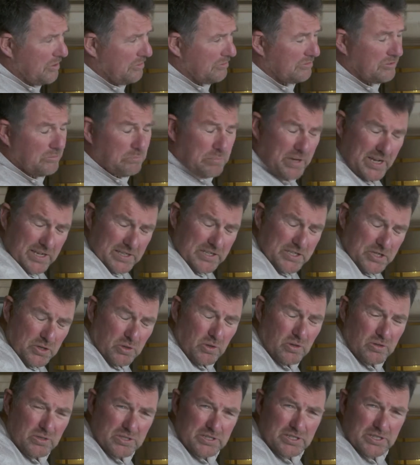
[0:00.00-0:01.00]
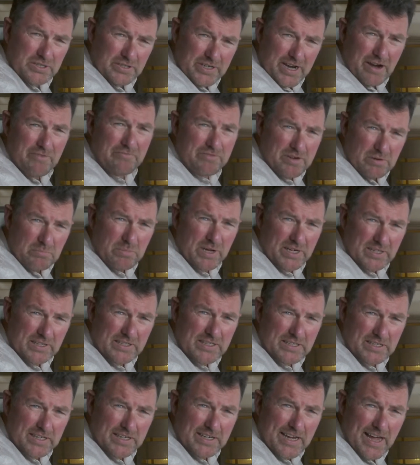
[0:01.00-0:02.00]
from being tortured every
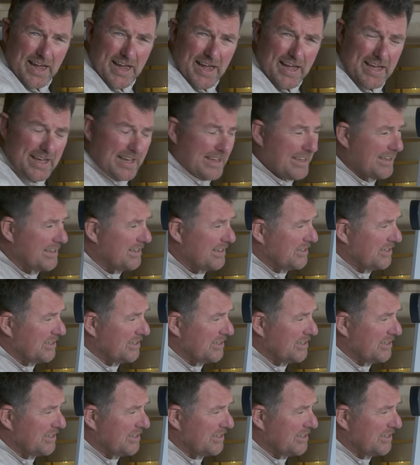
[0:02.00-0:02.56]
minute of the day